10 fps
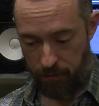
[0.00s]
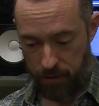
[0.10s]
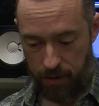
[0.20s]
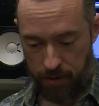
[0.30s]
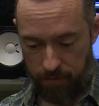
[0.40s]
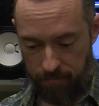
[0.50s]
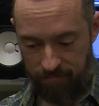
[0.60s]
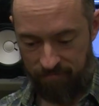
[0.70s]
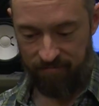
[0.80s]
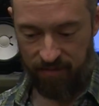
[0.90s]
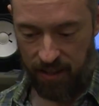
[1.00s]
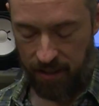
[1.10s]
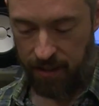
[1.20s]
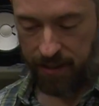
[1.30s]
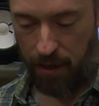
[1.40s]
of
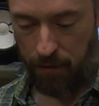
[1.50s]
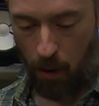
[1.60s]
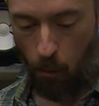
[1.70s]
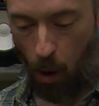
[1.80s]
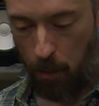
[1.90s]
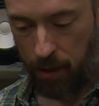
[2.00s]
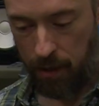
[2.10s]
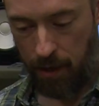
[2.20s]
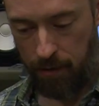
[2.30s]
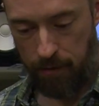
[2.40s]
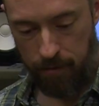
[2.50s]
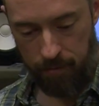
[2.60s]
the sound of that wiping down.